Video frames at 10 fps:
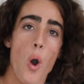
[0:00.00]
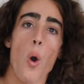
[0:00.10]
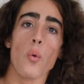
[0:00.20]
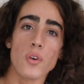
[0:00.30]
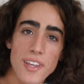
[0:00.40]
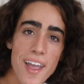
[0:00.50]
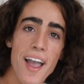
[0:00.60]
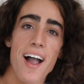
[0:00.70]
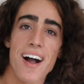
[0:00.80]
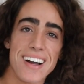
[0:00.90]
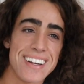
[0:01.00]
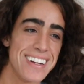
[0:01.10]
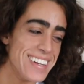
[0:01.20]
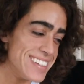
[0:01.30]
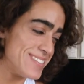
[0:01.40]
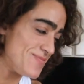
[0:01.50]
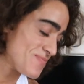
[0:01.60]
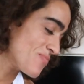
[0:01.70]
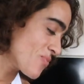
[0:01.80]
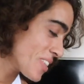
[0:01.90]
Oh yeah.
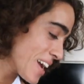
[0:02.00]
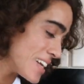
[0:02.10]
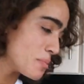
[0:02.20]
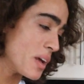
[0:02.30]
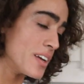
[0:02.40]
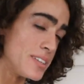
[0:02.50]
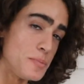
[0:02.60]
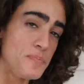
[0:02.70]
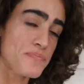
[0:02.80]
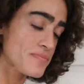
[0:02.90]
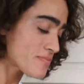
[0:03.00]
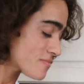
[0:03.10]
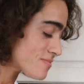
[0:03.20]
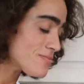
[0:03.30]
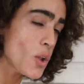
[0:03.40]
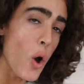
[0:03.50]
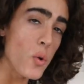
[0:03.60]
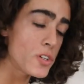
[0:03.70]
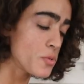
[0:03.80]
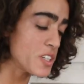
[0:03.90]
That's my little
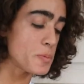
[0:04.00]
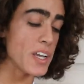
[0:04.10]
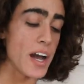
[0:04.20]
ode to Rich